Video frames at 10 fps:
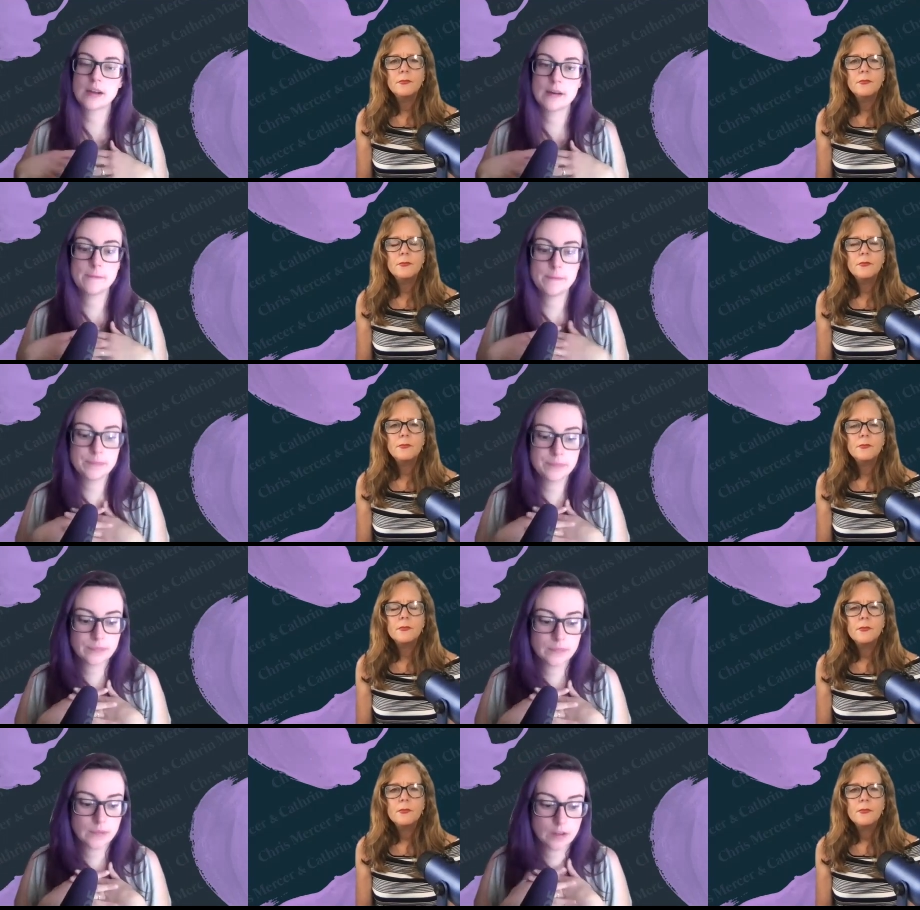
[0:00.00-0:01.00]
Speaker 1: um
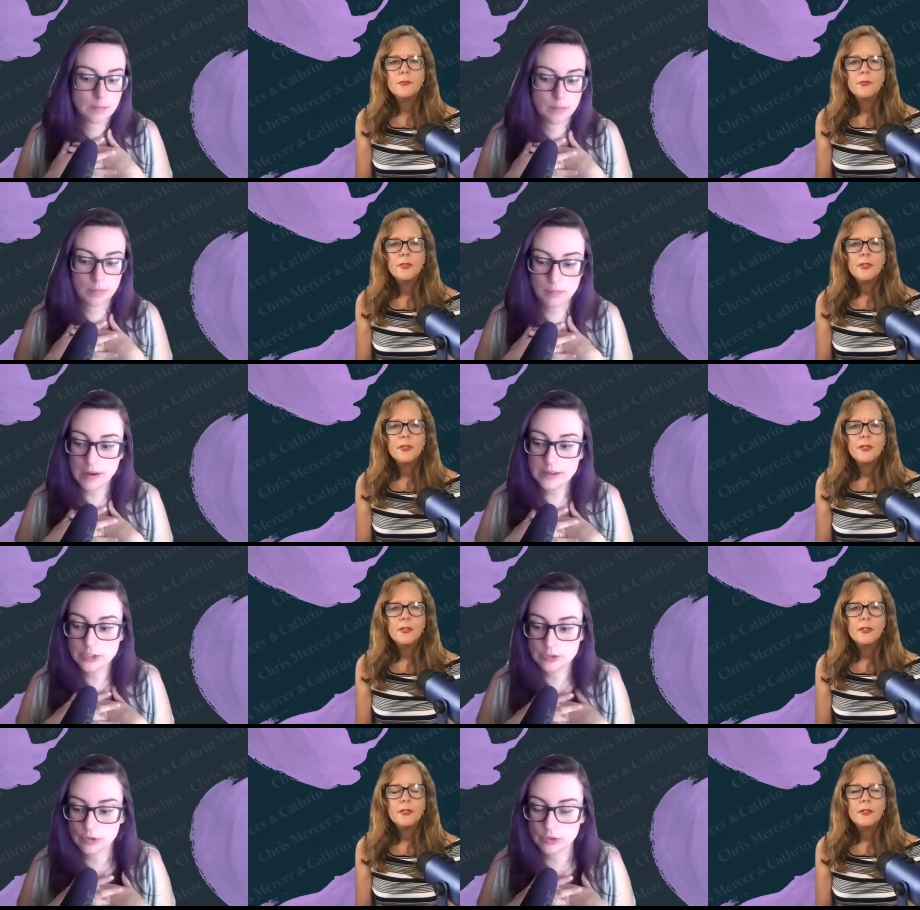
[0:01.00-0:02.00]
my
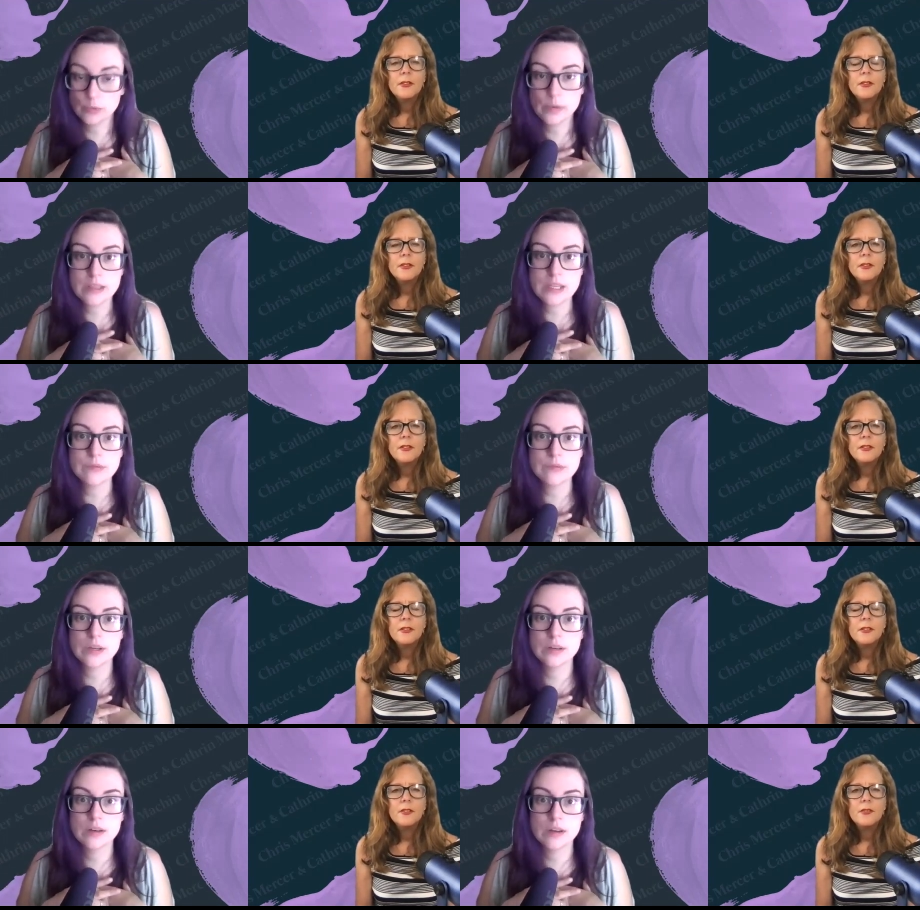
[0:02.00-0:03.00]
struggle with
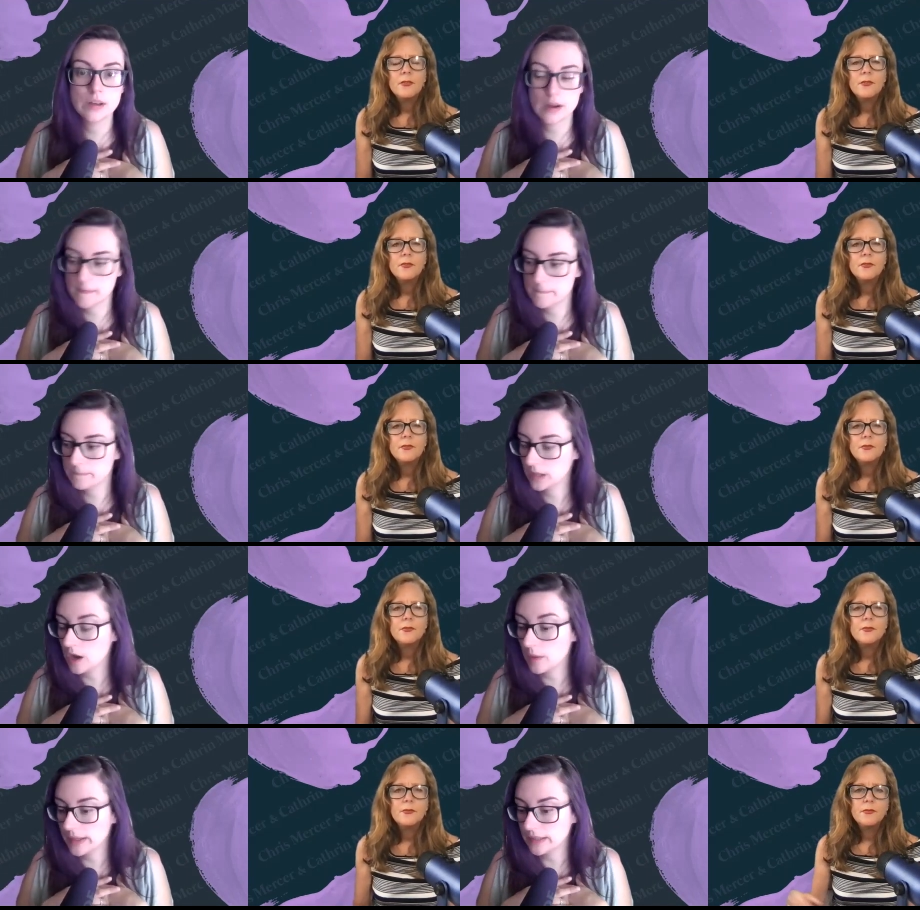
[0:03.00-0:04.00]
even um,
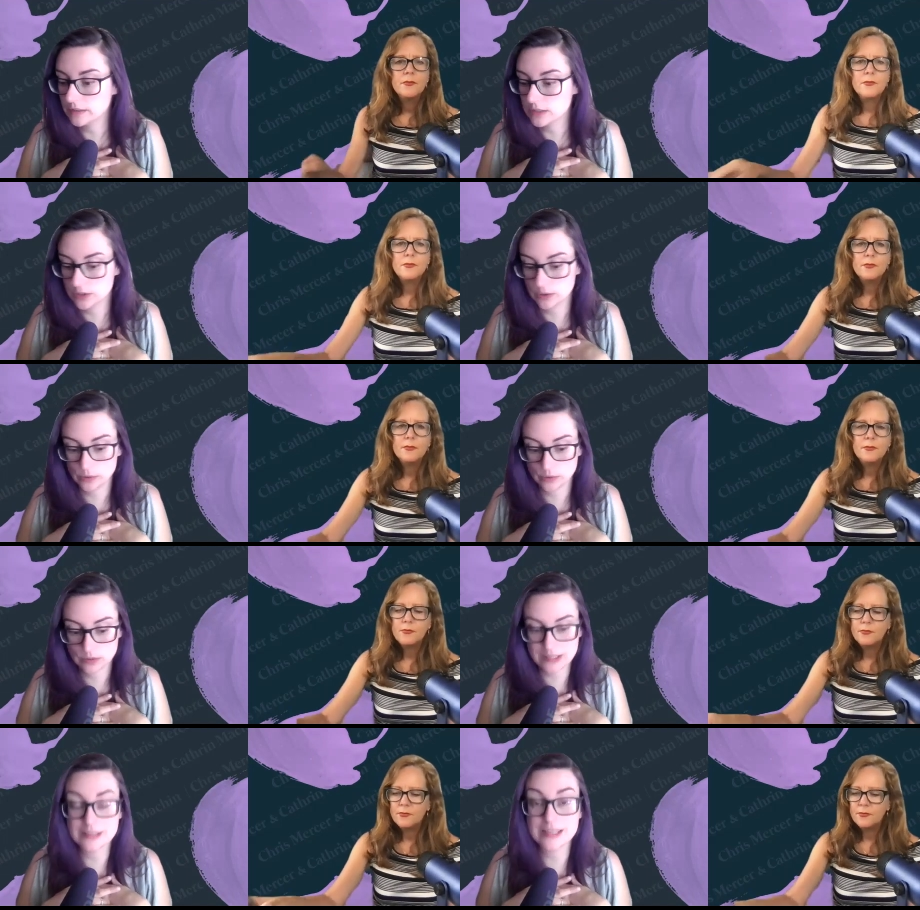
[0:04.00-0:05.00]
coming to
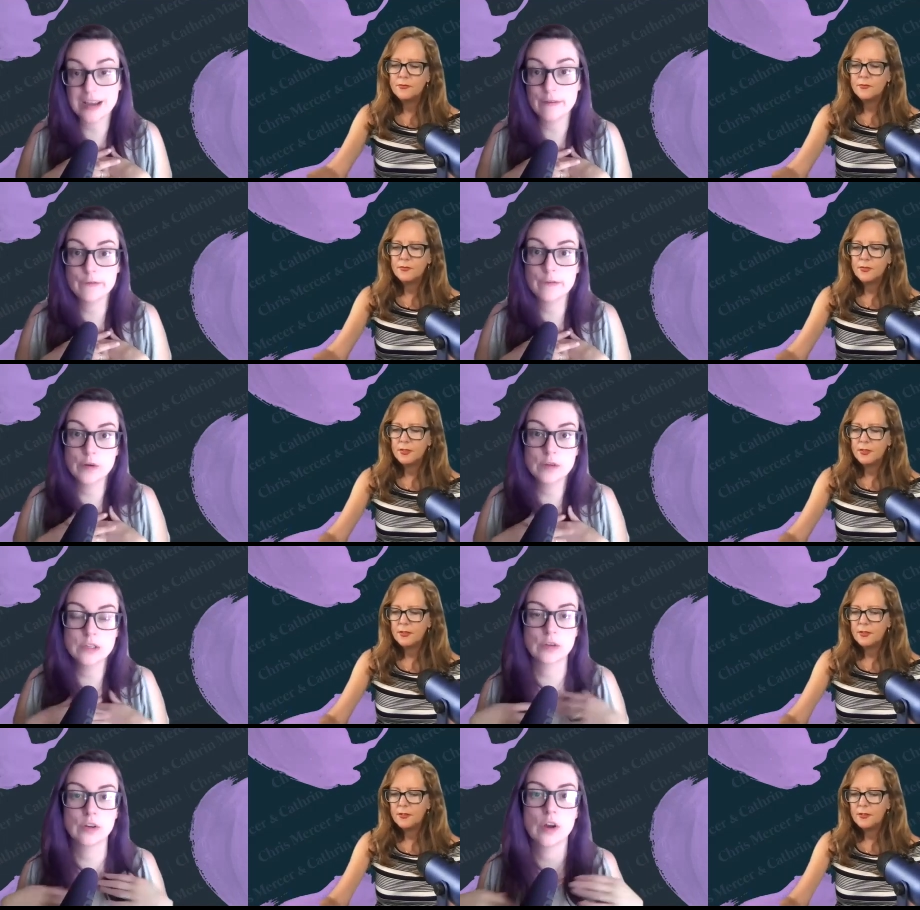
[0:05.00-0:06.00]
sit down and
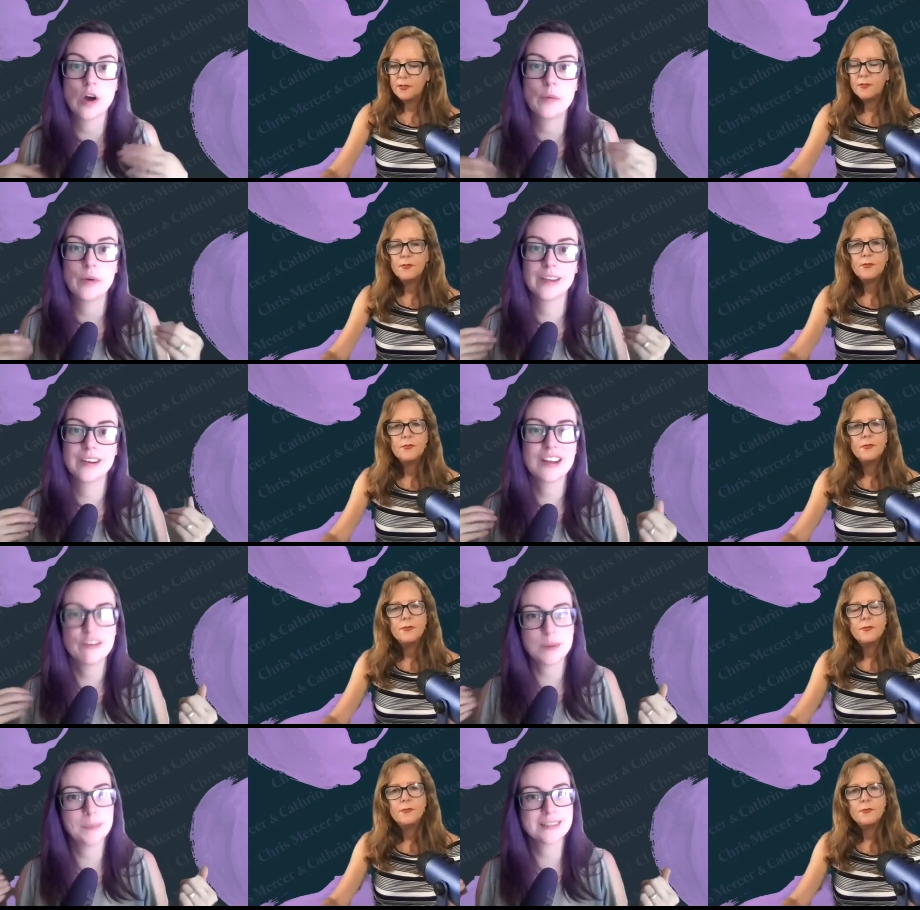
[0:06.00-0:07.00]
focus on an artwork and i'd have
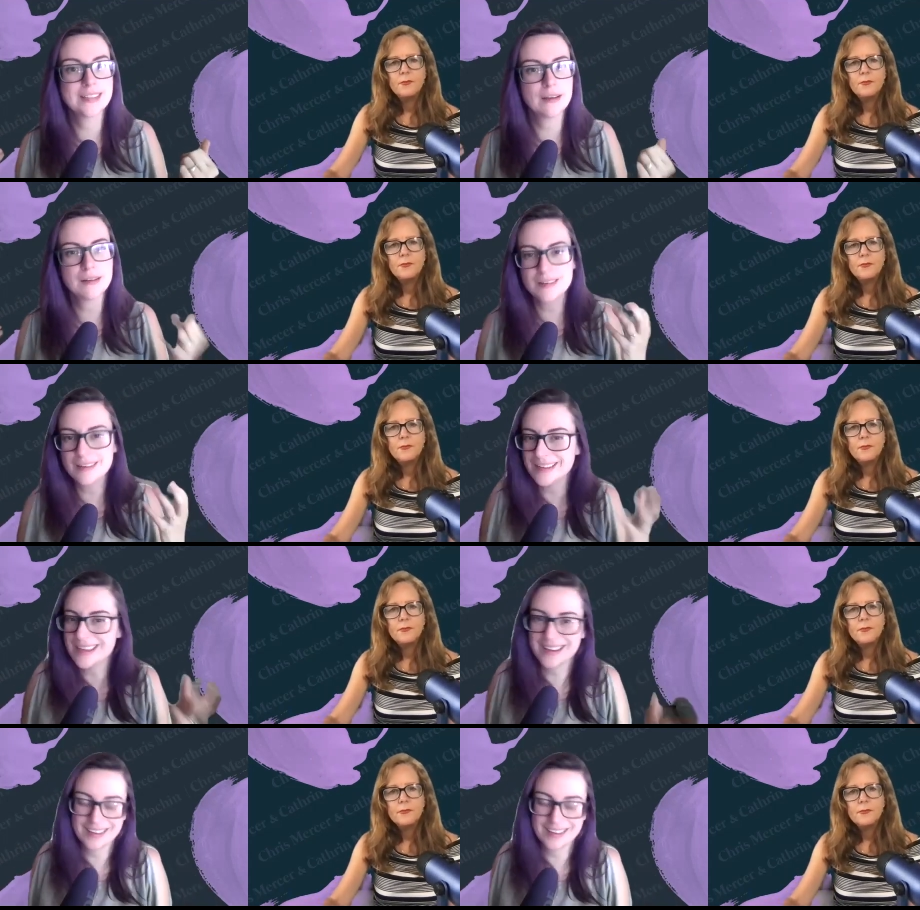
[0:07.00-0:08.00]
people say oh
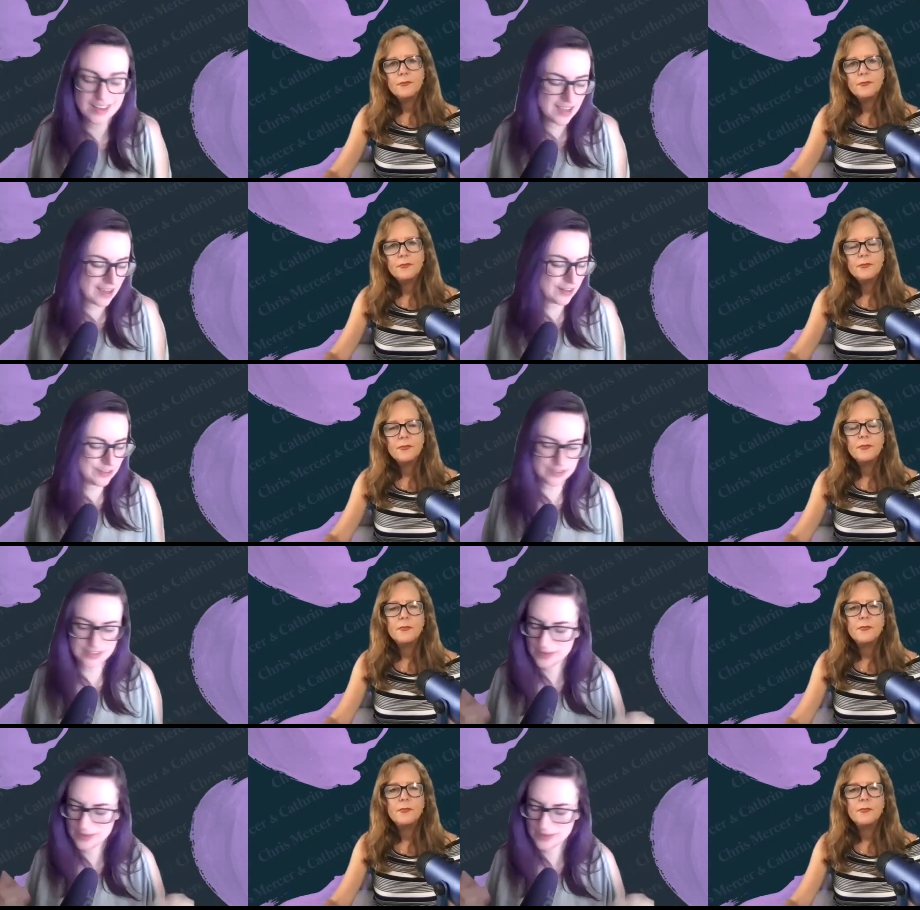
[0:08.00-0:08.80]
yeah i could just